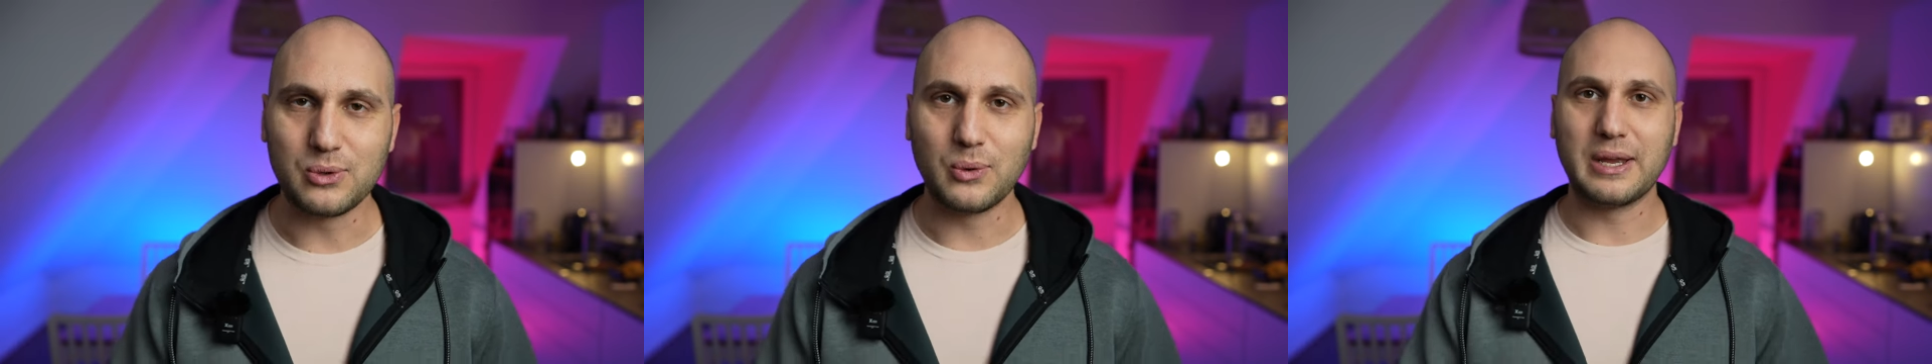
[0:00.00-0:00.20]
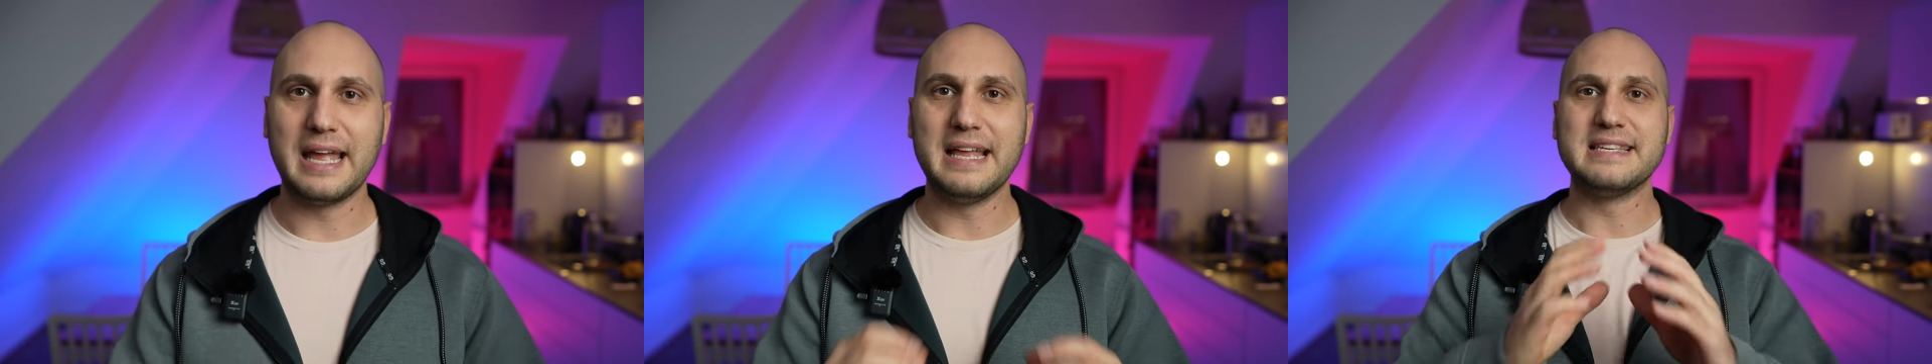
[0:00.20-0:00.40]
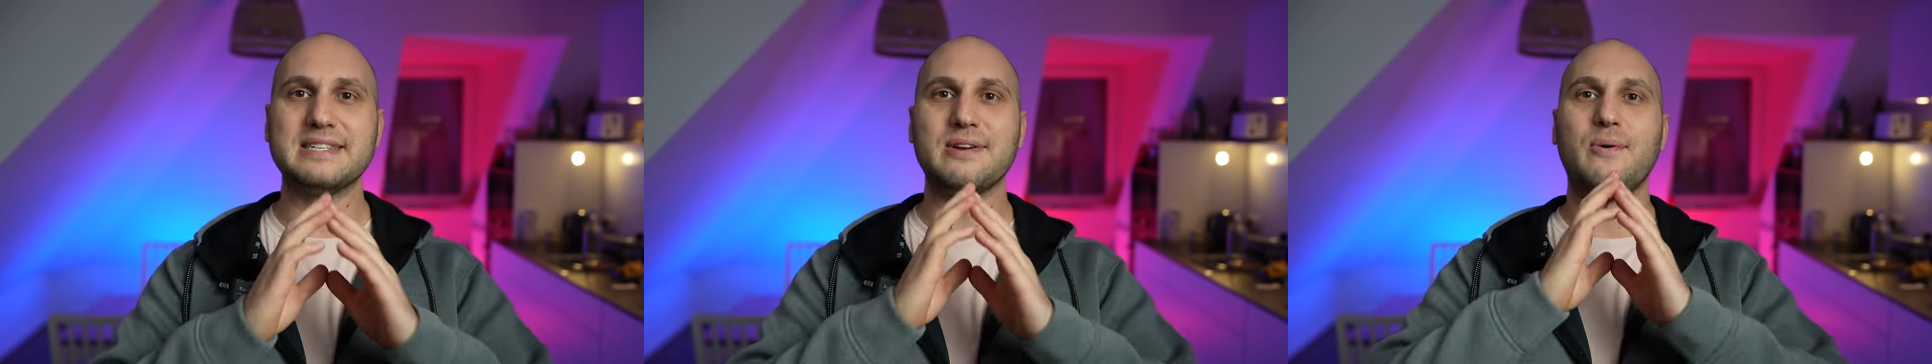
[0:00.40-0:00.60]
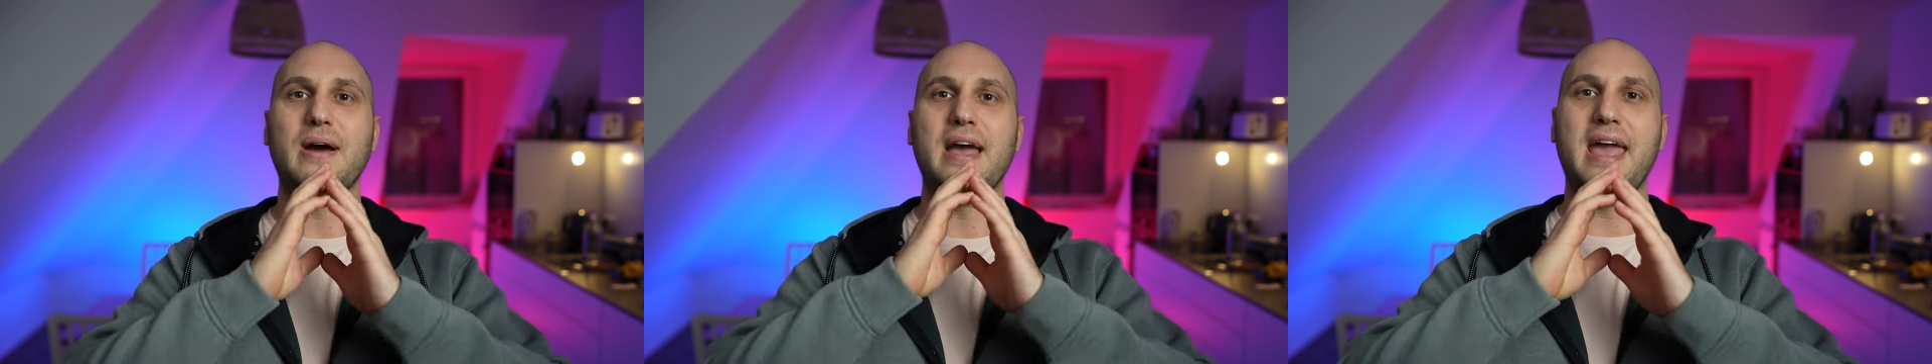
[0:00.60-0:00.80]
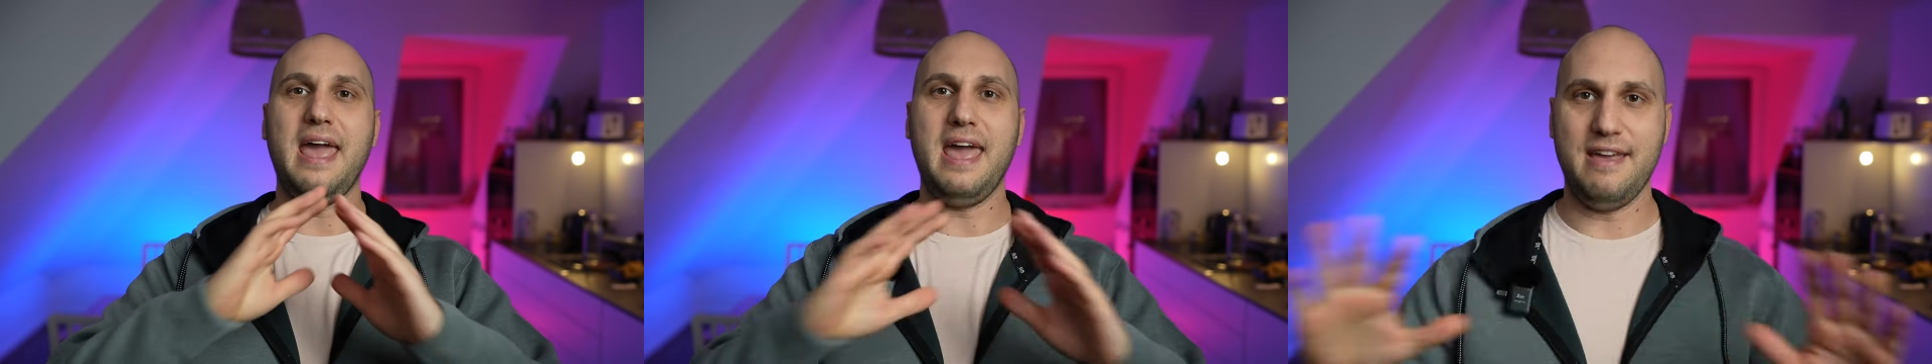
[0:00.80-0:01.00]
to cancel
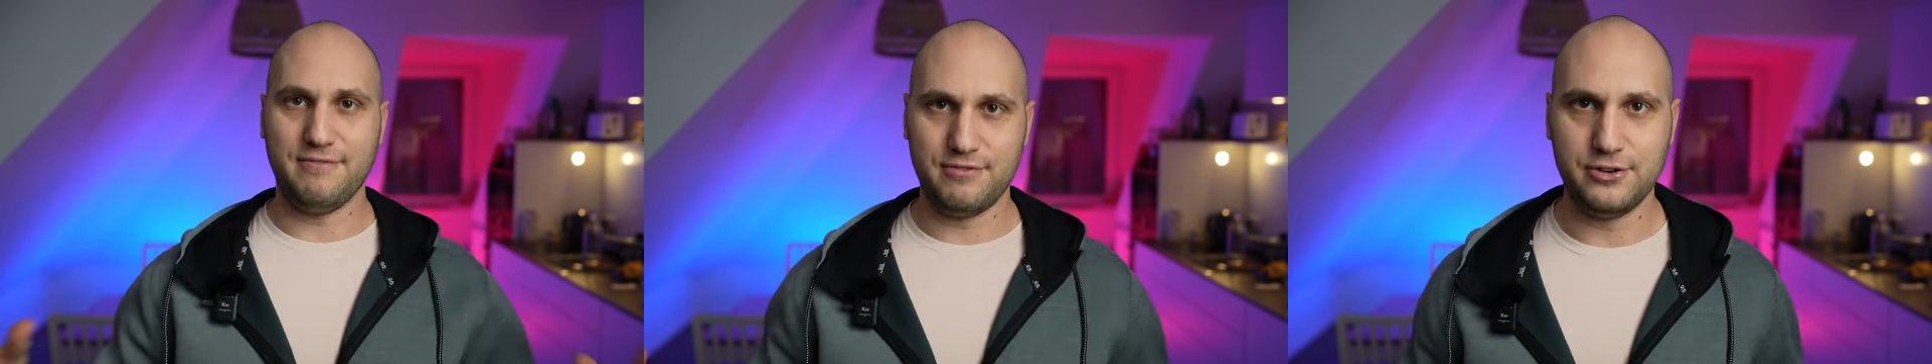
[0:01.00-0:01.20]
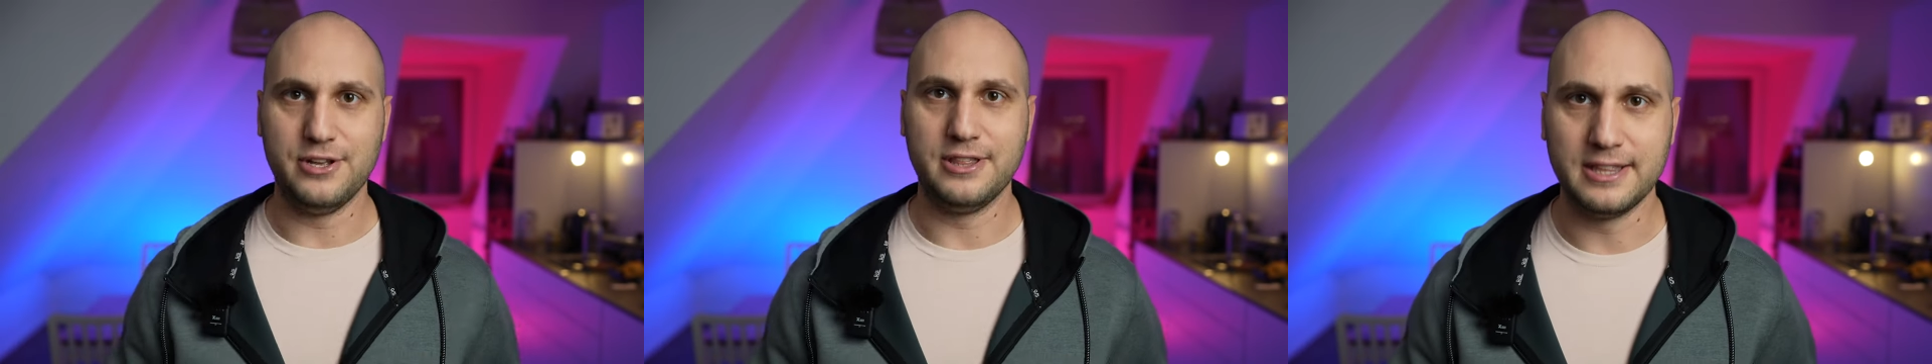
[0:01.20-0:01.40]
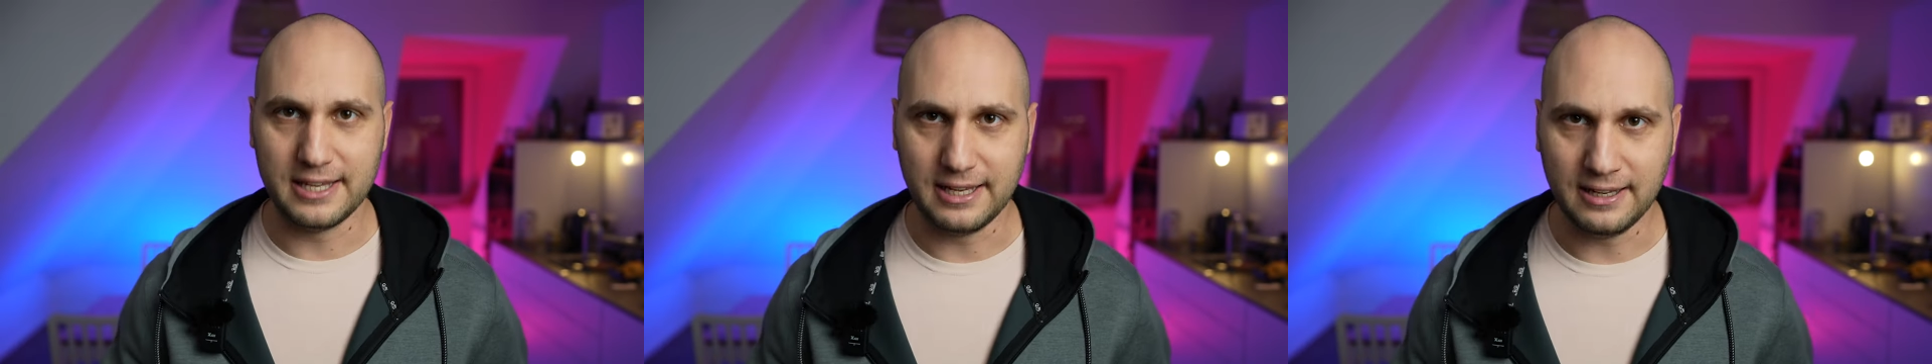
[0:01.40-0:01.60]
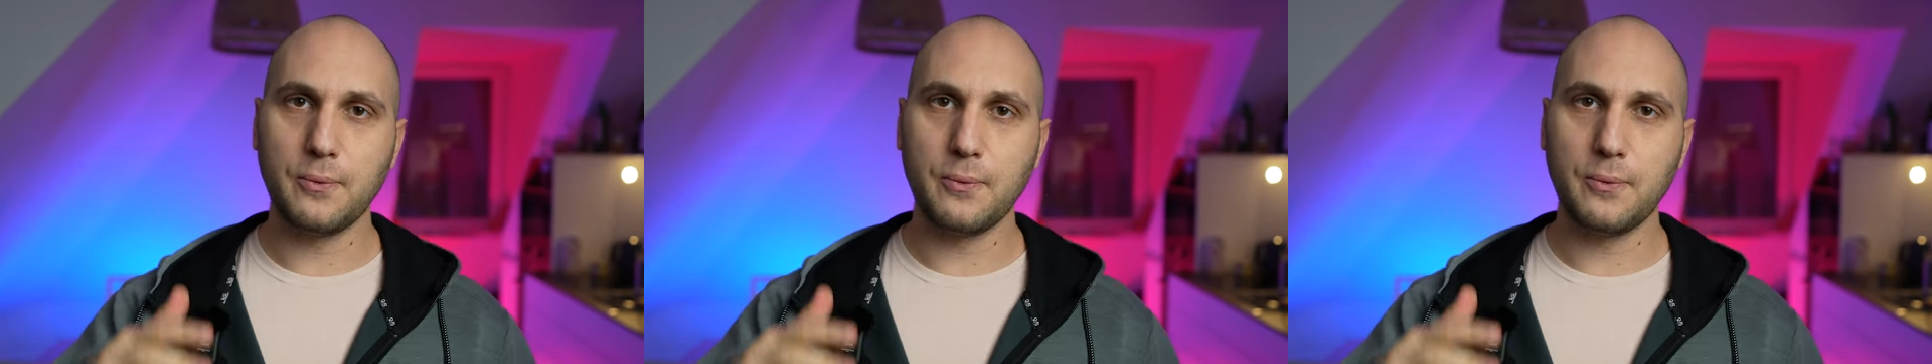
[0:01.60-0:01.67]
everything.